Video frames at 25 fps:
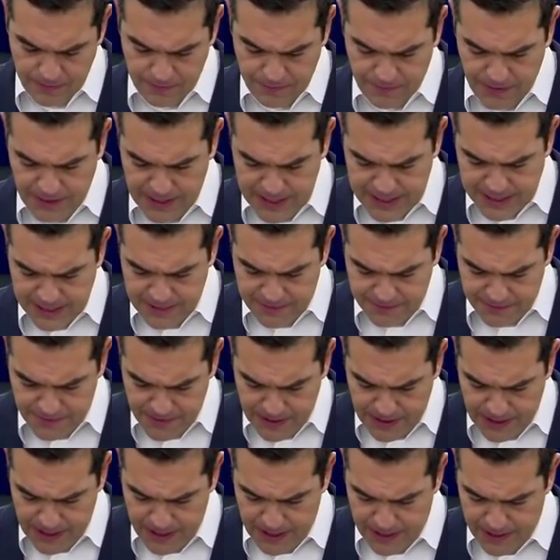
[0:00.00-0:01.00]
of us
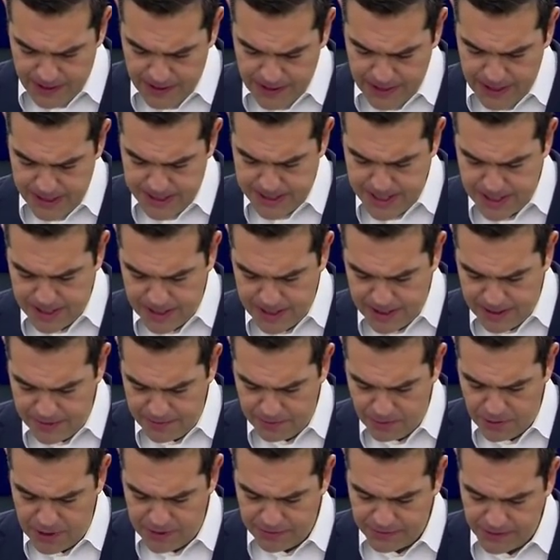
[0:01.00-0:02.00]
who believe,
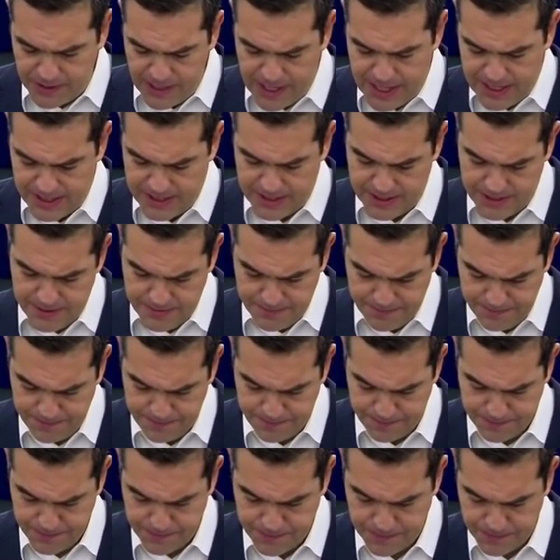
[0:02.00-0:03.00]
dear friends,
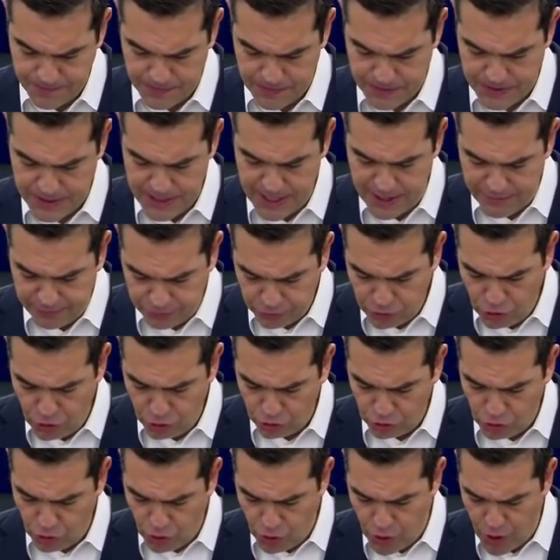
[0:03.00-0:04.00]
dear
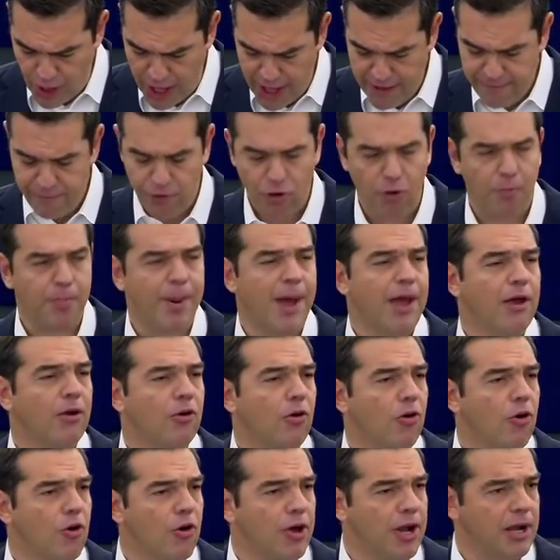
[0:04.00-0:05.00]
members of the European
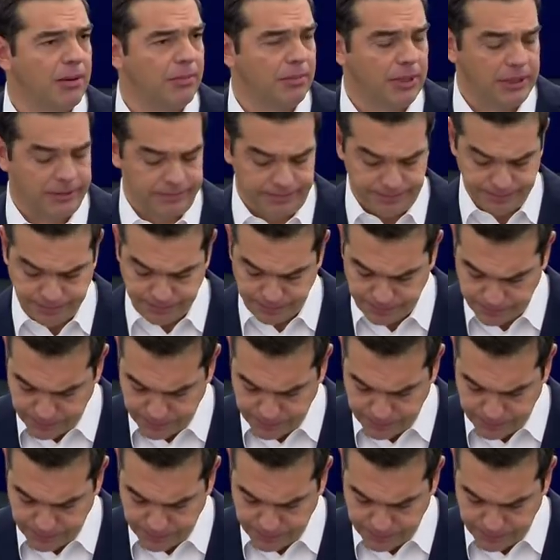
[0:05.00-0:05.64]
Parliament, those of us